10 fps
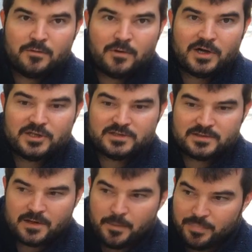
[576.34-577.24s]
was
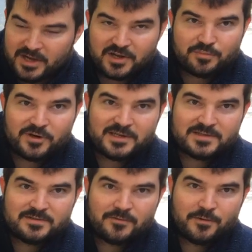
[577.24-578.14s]
a bucket press.
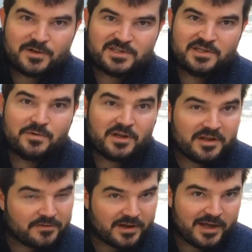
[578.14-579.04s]
Of course, you would get
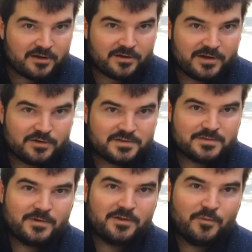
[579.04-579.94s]
even higher yields
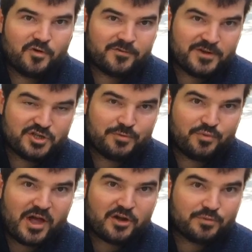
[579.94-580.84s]
with a more efficient
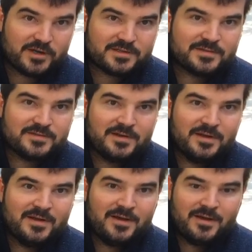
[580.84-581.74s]
bladder press.
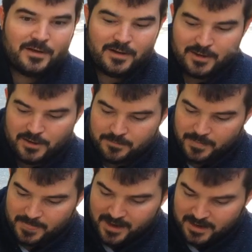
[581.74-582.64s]

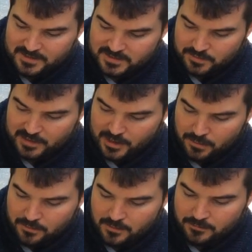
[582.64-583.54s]
Um, yeah, and so
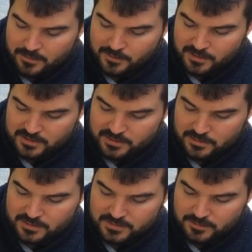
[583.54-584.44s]
now what we're going to
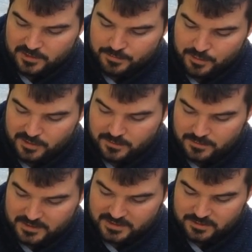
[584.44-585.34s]
do is we're going to put
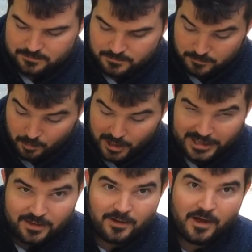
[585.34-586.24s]
this
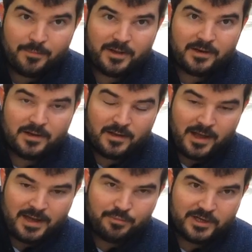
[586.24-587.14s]
wine up at a
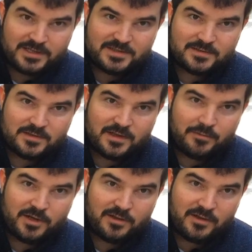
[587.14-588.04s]
high place so
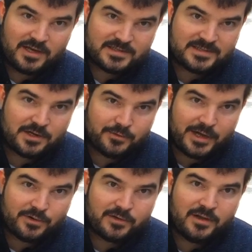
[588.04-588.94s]
that we can let it settle
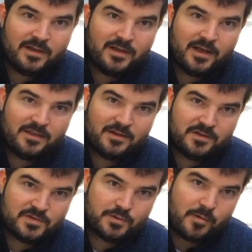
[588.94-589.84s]
out and
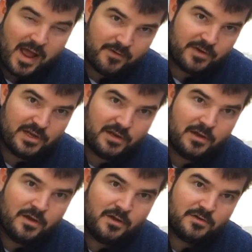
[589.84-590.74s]
then use gravity
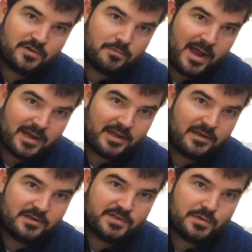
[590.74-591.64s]
to rack
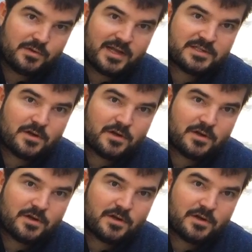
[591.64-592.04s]
it into a glass